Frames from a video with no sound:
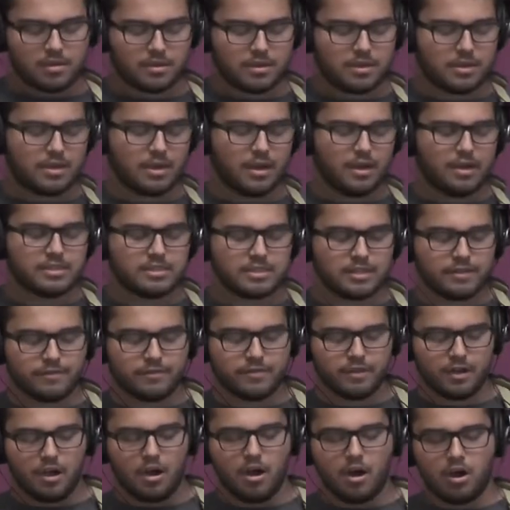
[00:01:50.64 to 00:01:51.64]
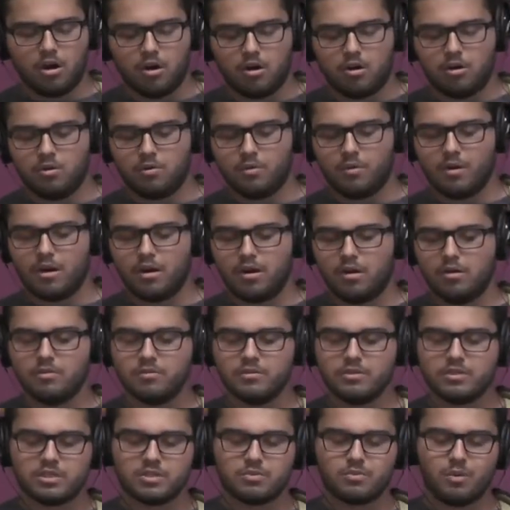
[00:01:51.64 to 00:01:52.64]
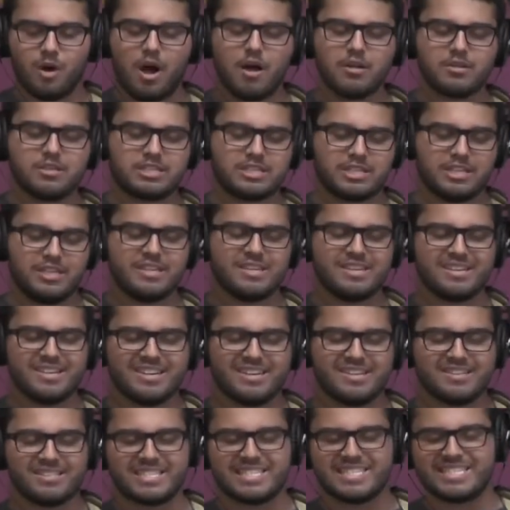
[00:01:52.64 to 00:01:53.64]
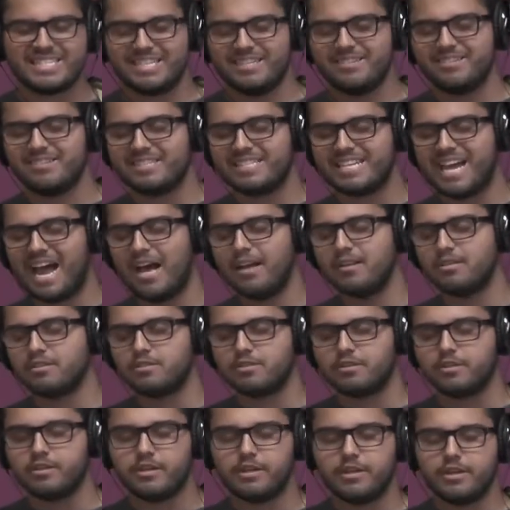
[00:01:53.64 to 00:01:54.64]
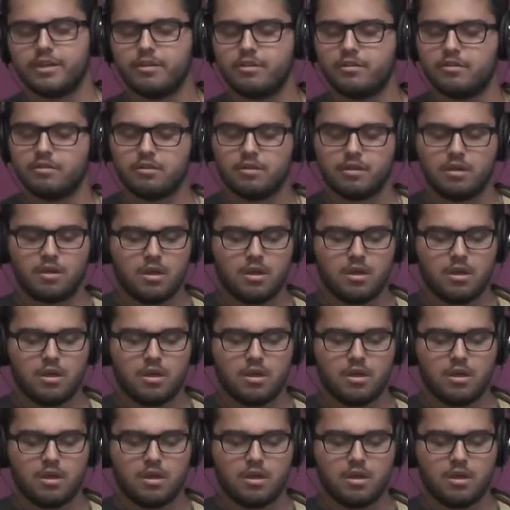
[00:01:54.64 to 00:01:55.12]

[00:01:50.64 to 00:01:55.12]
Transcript: Cause if the whole world was watching, i would still dance with you.